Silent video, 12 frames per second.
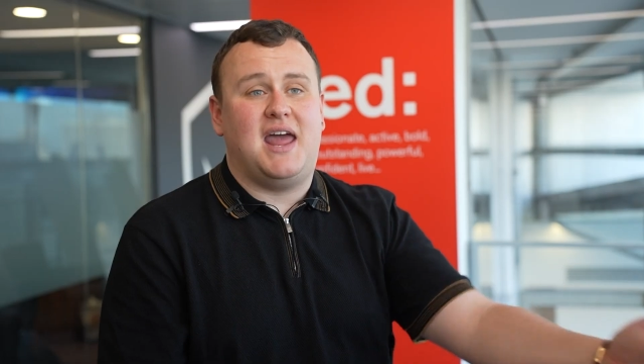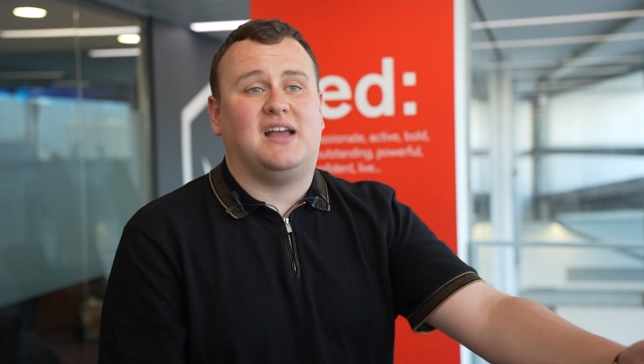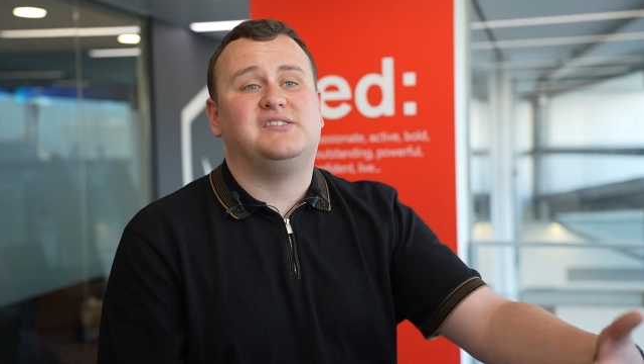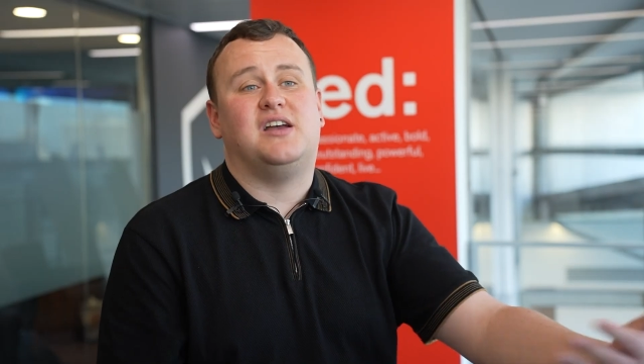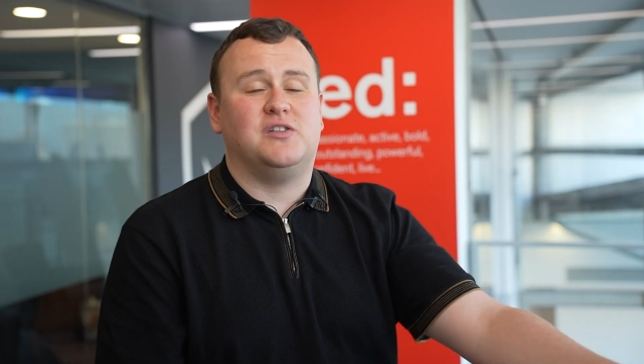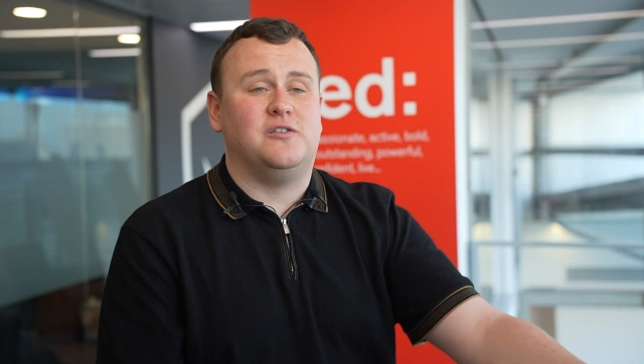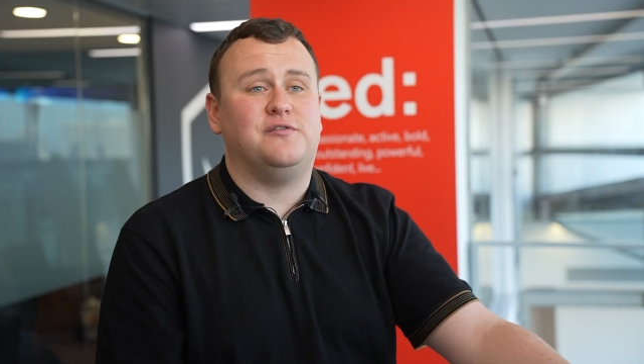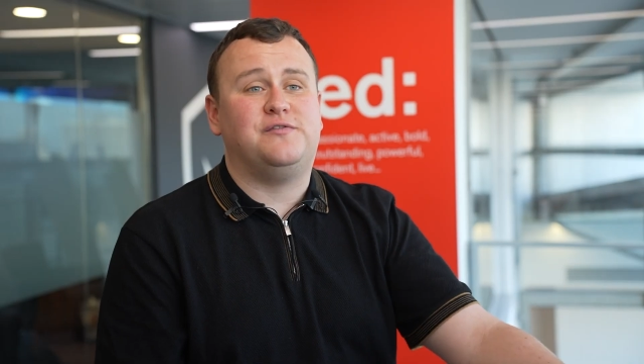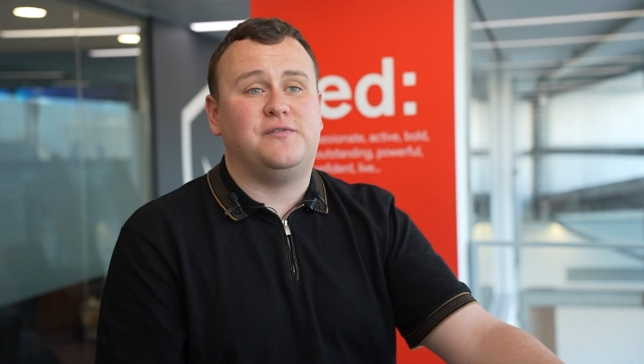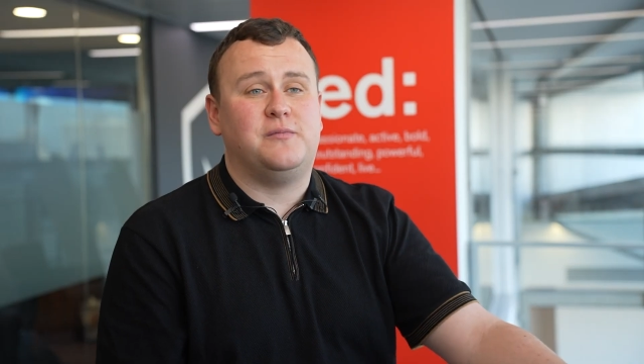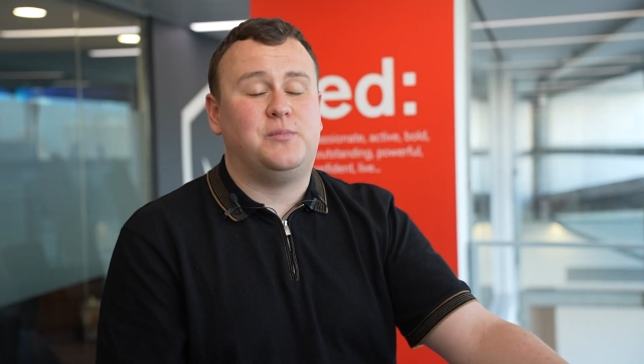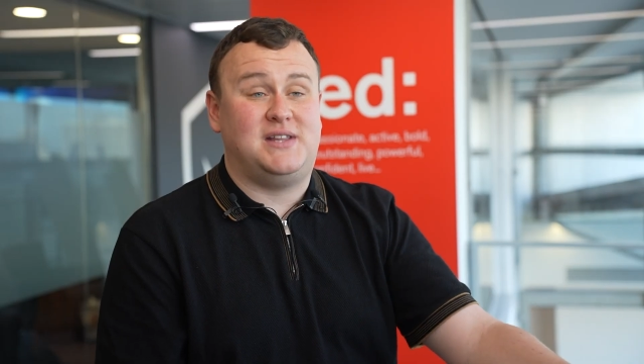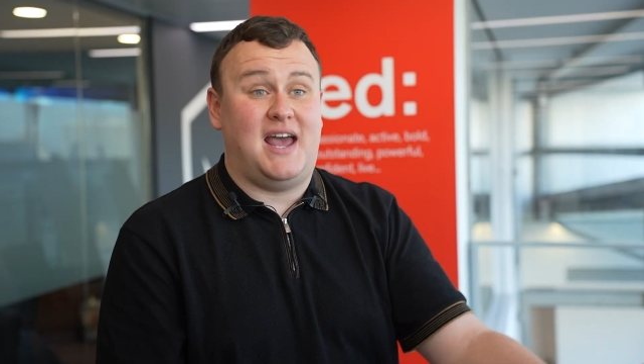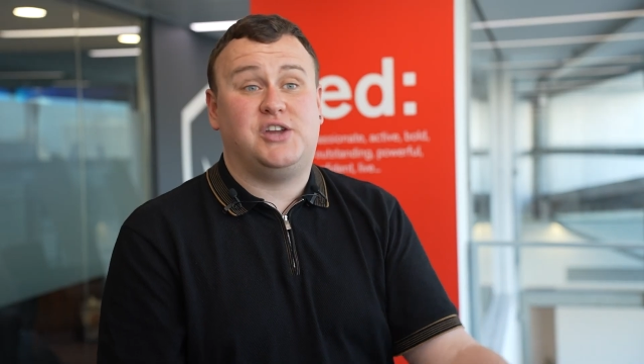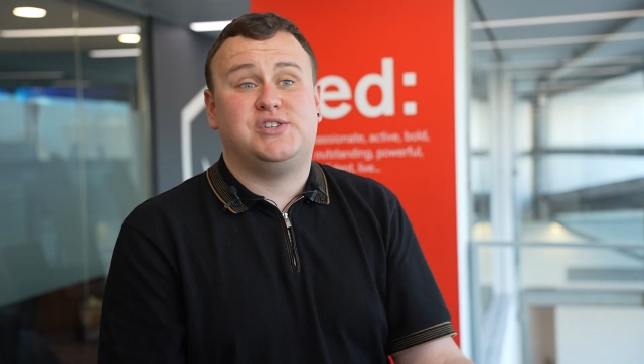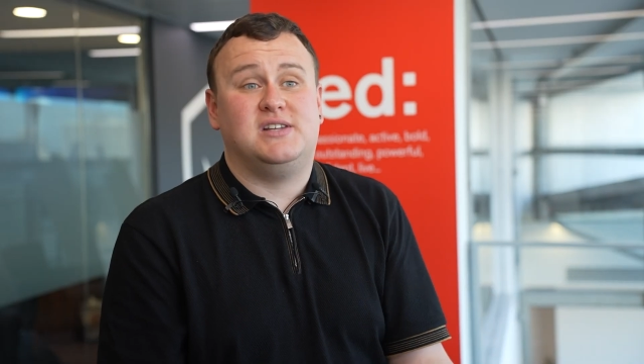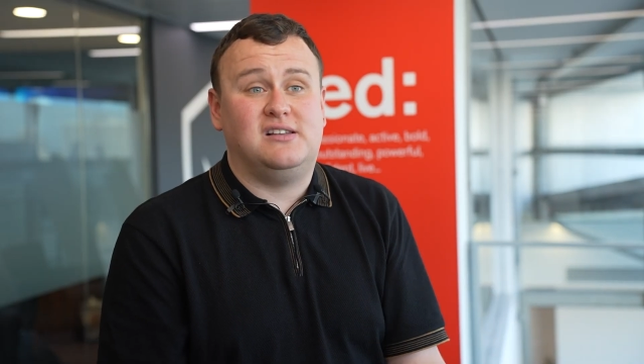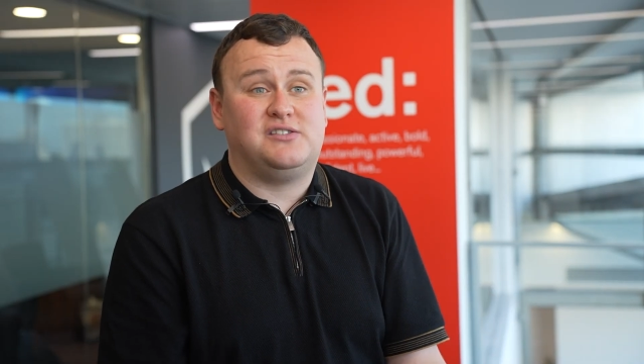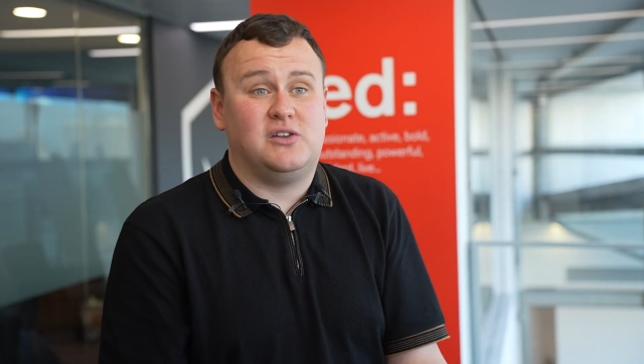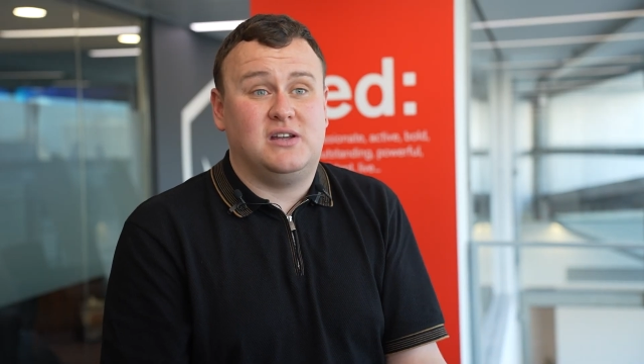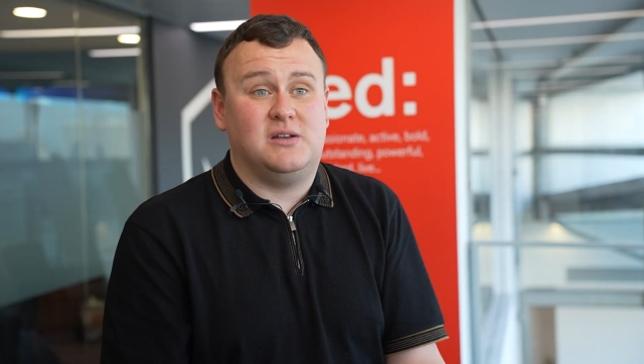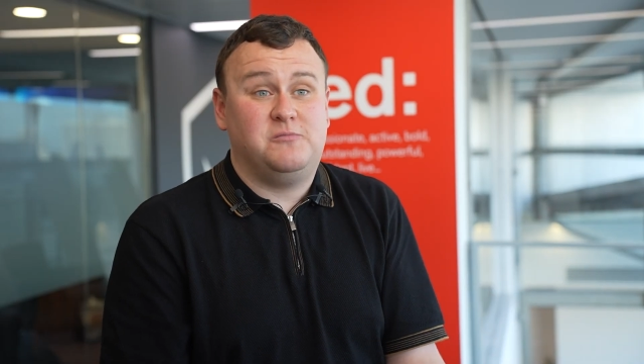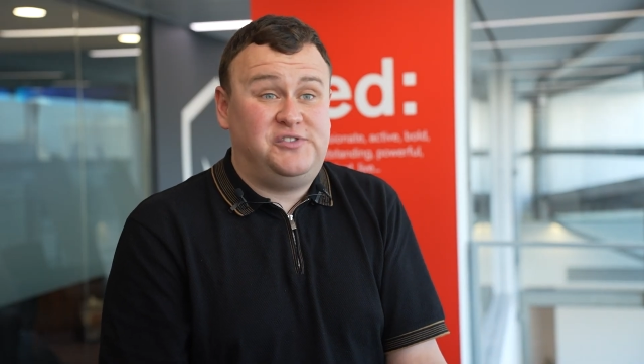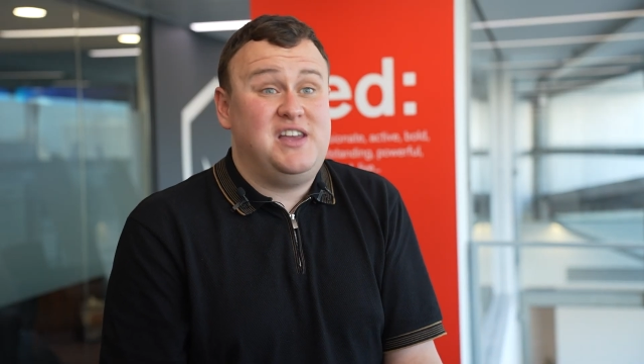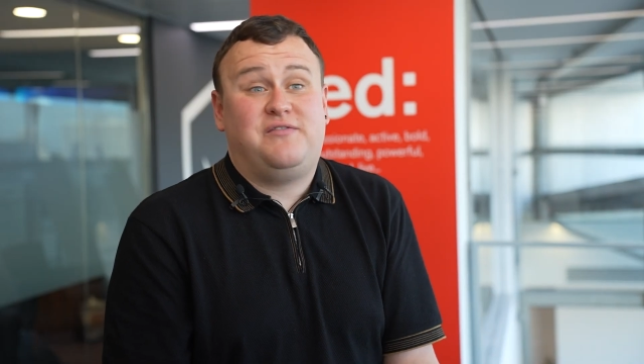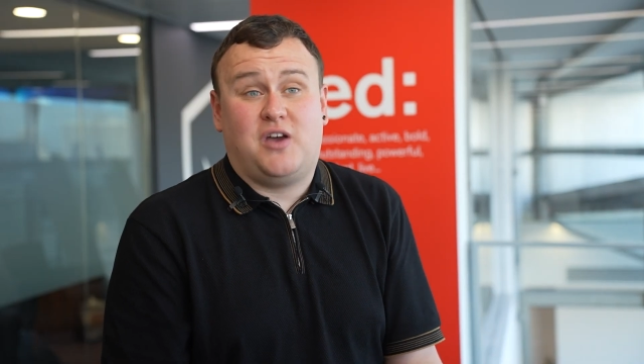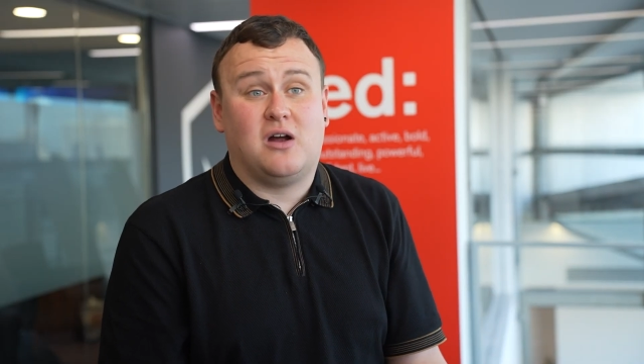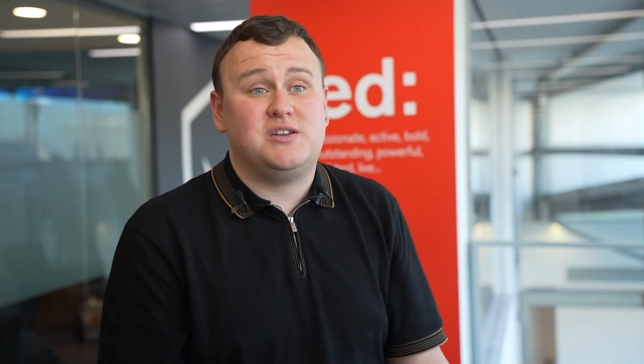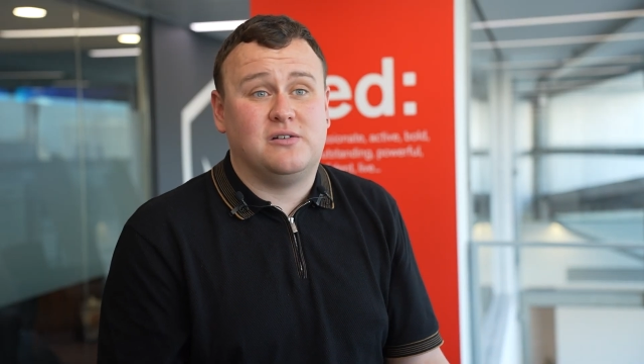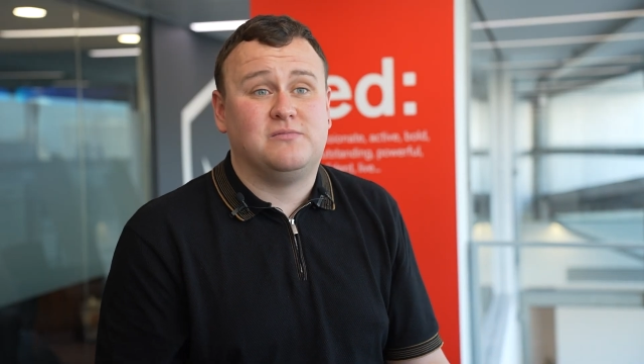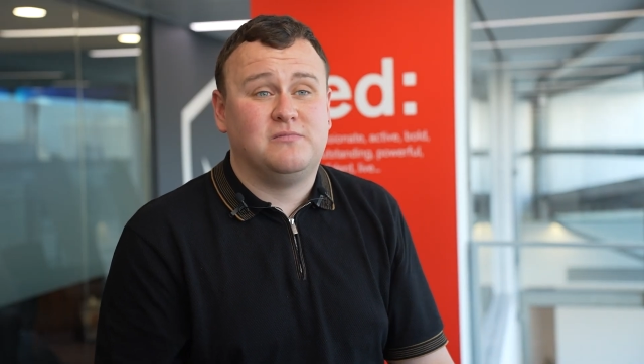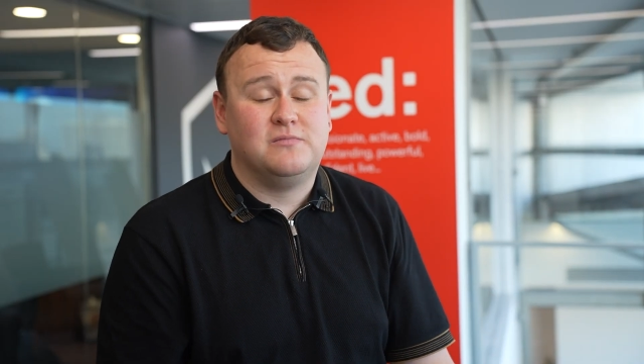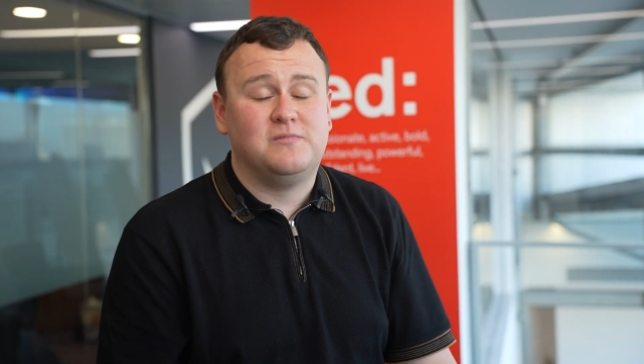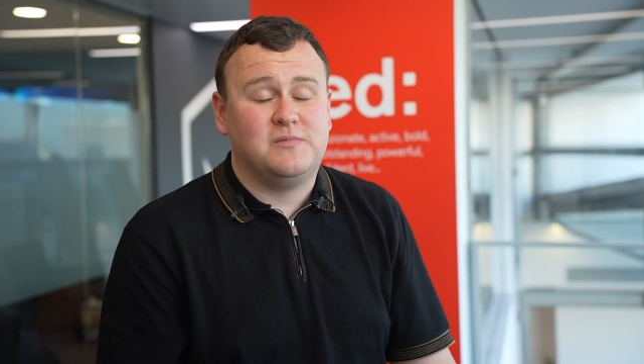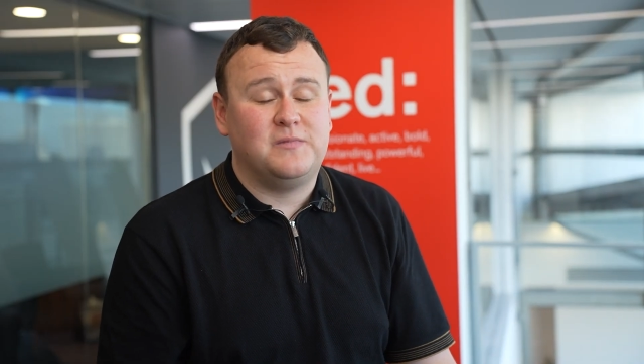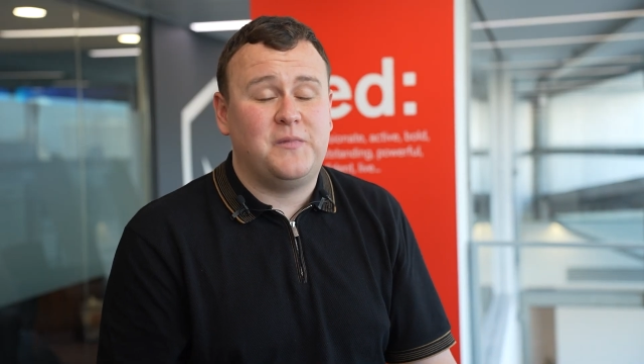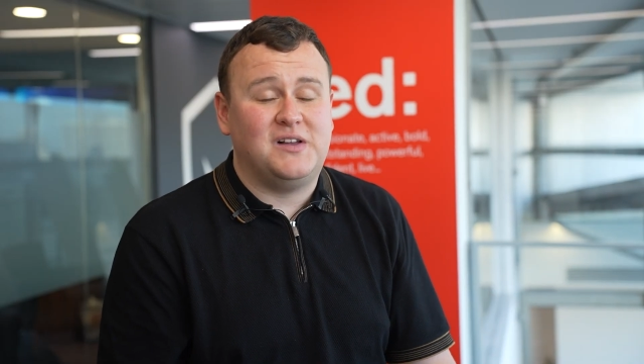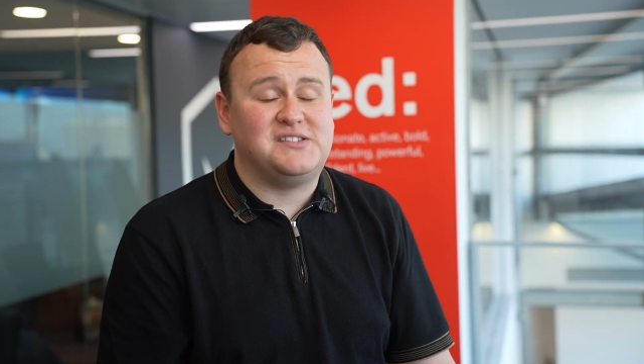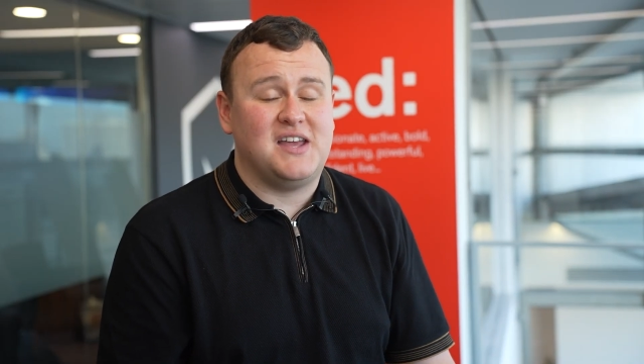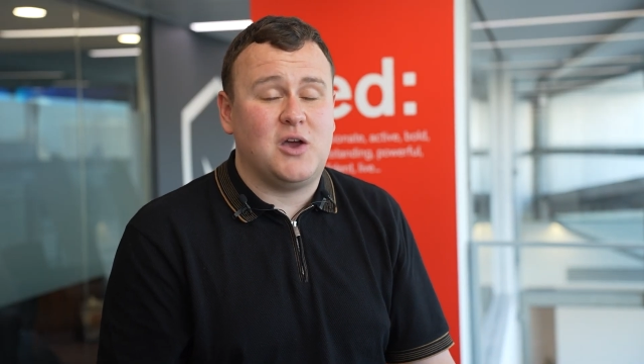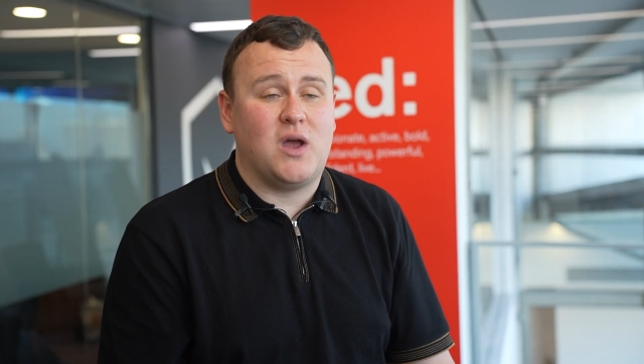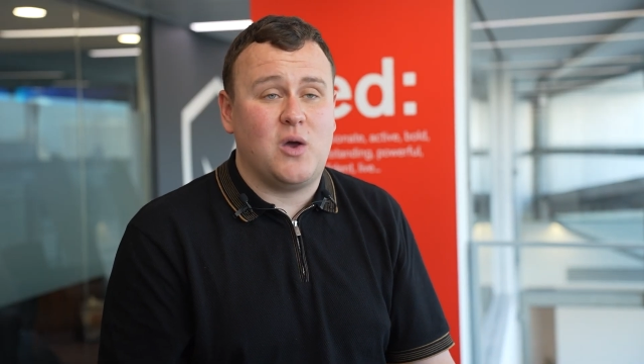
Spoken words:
next level of protection is going to safeguard your estate